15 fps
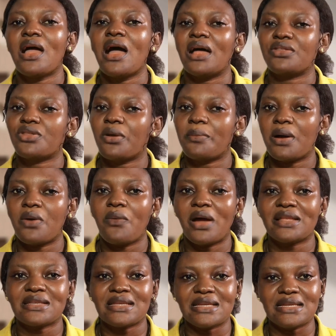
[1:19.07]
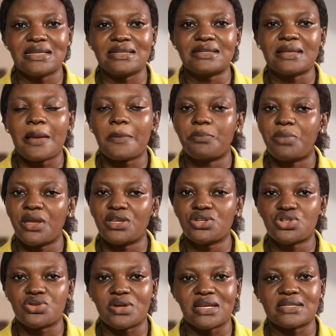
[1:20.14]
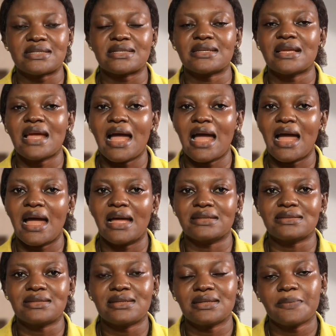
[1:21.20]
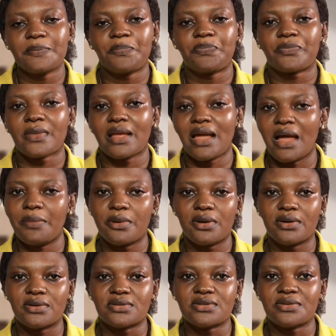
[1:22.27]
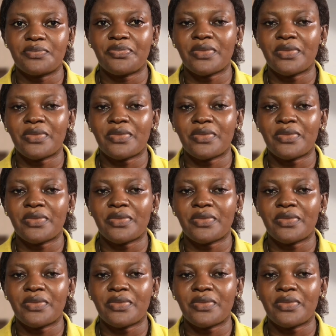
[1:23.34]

and number one is Pinterest and CapCut.